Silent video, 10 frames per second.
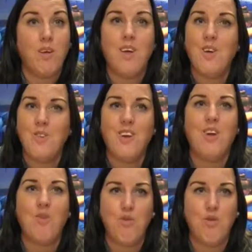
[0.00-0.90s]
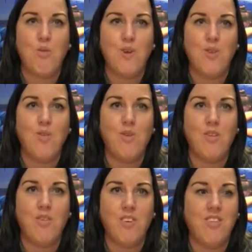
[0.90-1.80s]
Like, hey, you did it. You've shown you can do
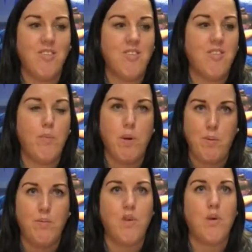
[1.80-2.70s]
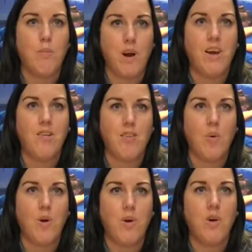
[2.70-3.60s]
it, so let's not slip up every day in practice
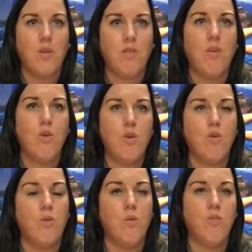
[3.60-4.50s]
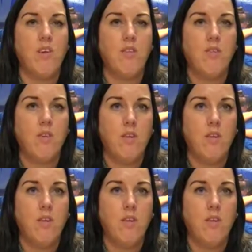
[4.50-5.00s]
now. We've got to continue to do those things.